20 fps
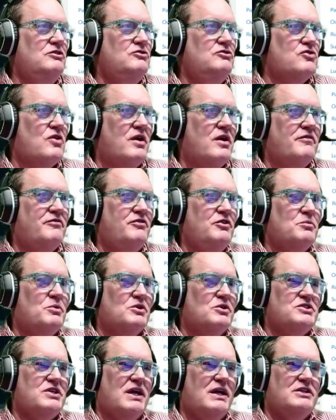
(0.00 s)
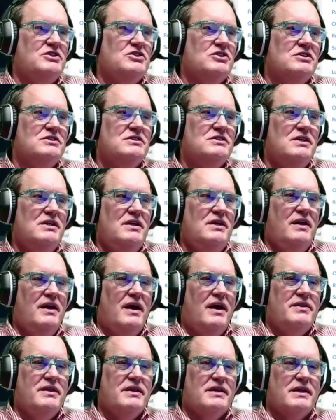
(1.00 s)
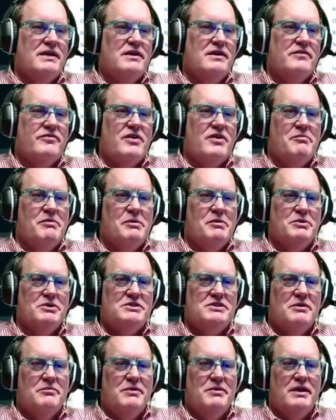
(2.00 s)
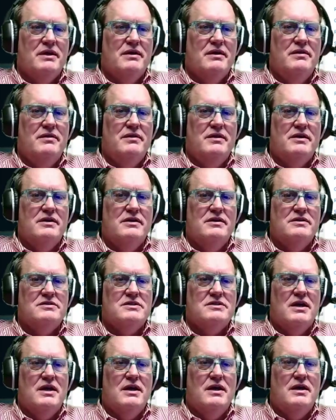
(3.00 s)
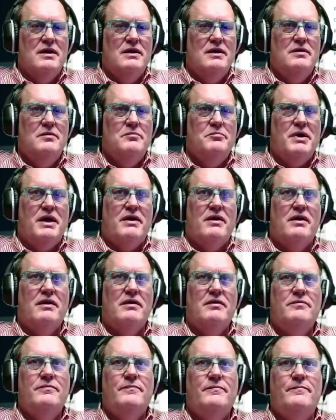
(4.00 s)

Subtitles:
drawn a few more sketches, I think they could have come up with something that is better.